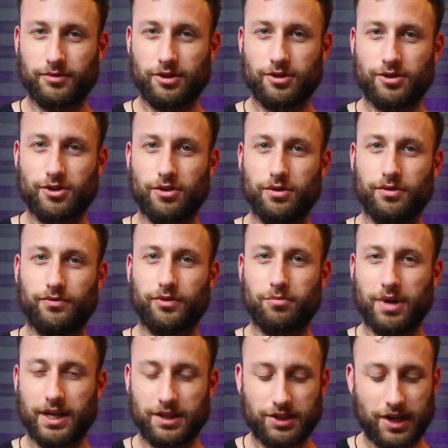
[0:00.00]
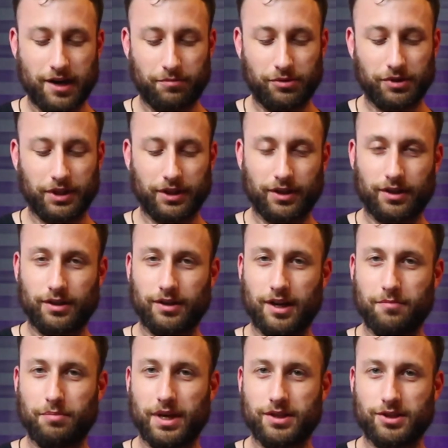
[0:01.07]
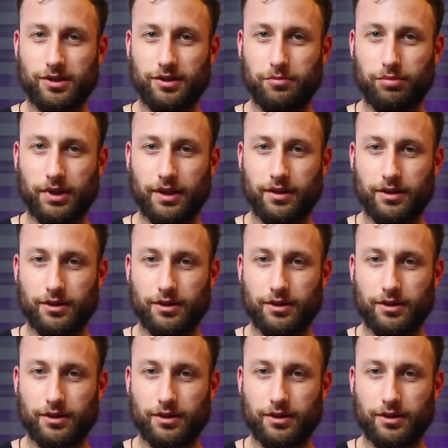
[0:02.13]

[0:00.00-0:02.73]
So for my example here, I basically played